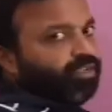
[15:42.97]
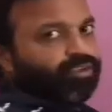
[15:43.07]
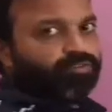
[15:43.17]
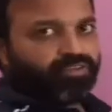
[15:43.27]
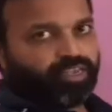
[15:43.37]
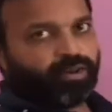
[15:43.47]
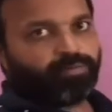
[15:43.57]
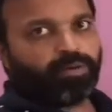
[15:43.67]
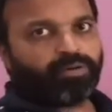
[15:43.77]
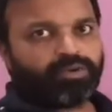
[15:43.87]
of scale
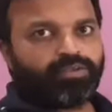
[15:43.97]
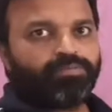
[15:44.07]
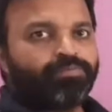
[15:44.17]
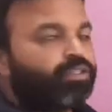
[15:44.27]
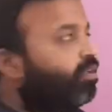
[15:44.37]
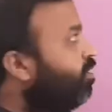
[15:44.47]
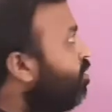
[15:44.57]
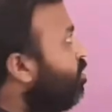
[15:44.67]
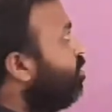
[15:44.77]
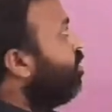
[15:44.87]
property.
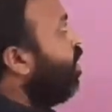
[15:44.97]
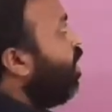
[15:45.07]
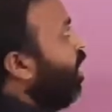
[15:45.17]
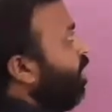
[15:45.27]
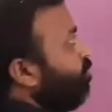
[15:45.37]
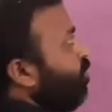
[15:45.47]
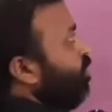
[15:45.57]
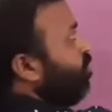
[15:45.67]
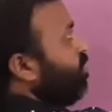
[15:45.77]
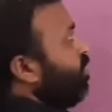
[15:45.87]
And we
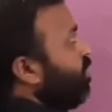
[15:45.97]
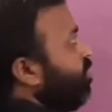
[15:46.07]
know that the